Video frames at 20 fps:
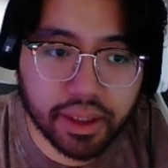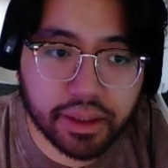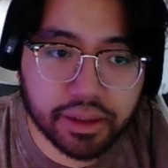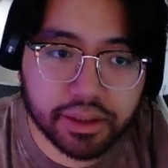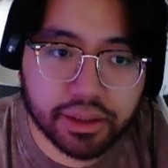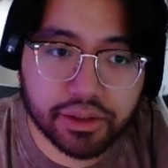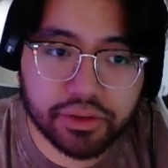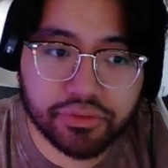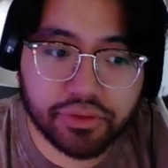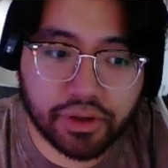
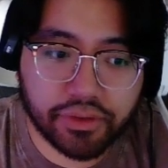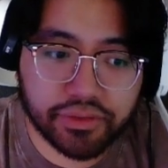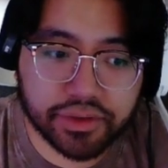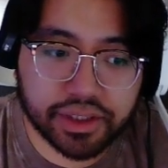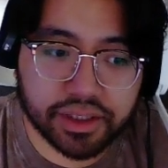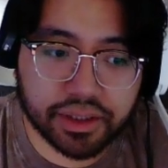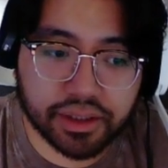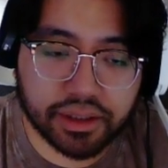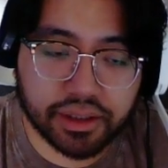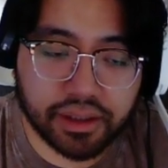Digivolve
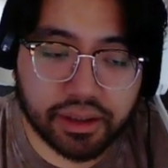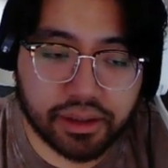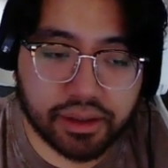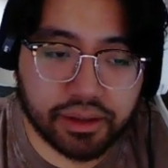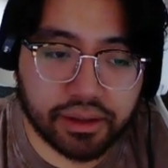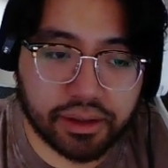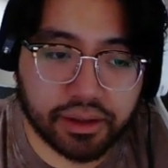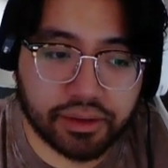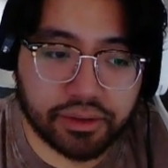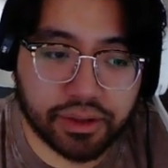into
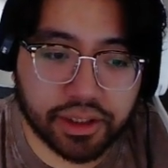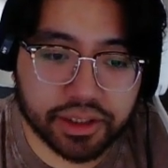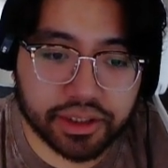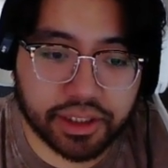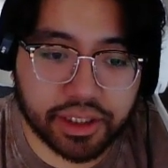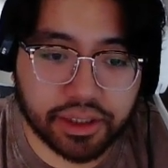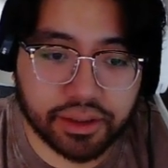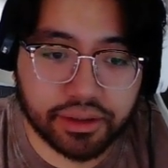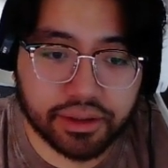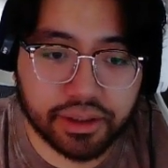the Rush
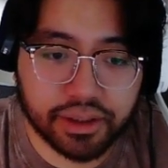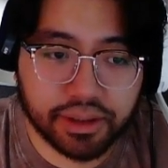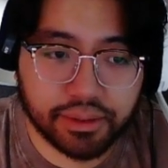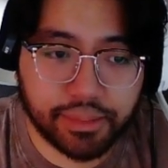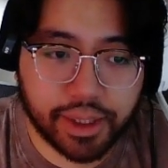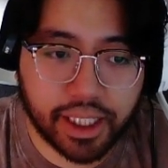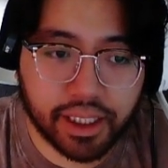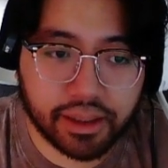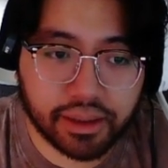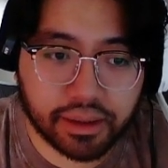Gil in the
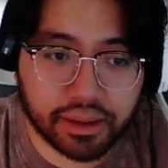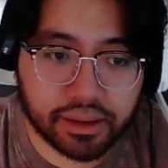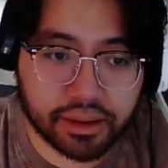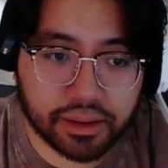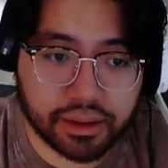back.